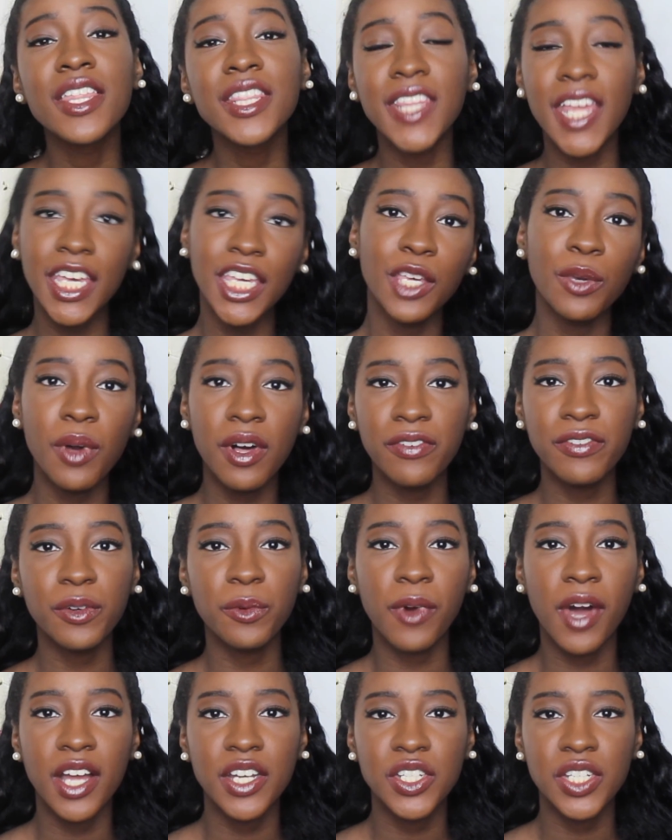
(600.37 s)
Thank you all for
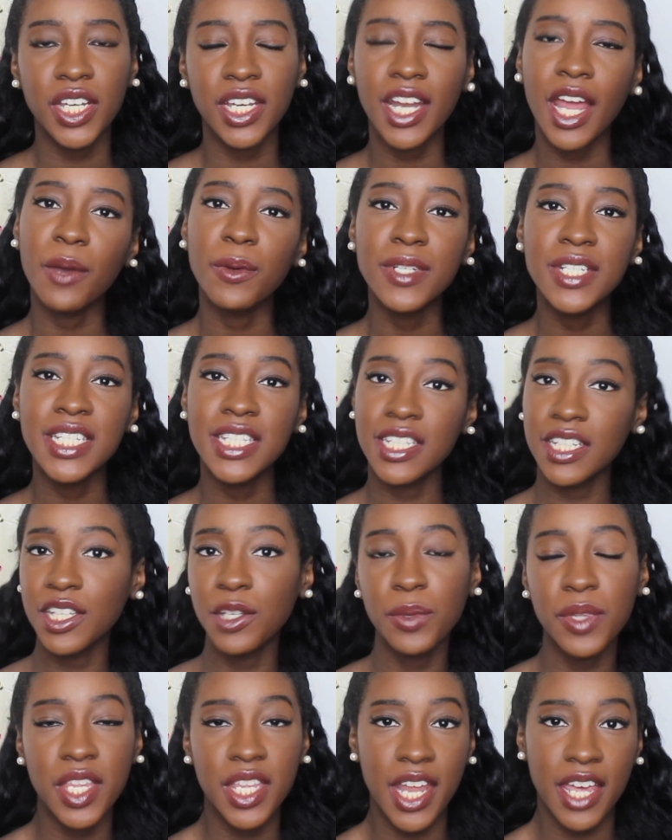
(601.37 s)
watching and I will see
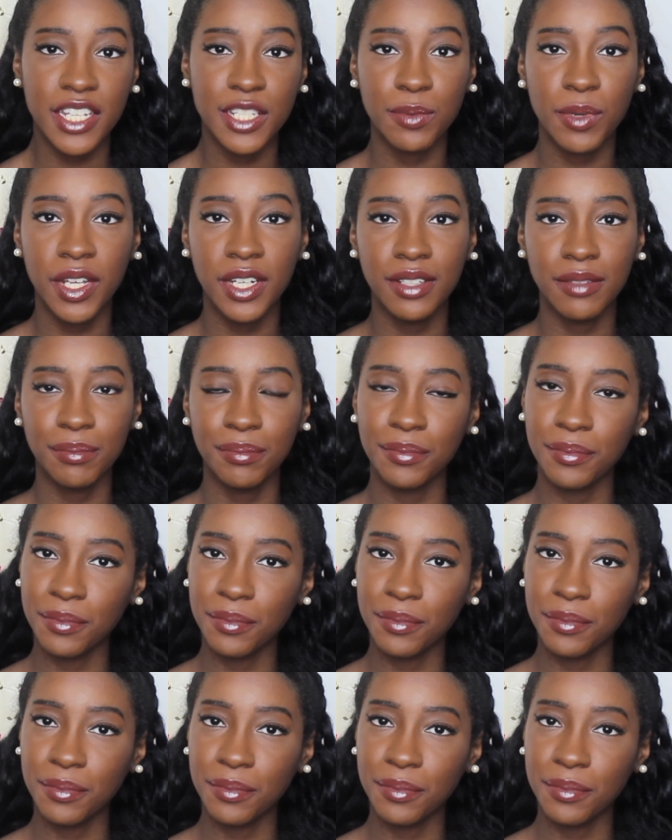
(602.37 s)
you in the next one.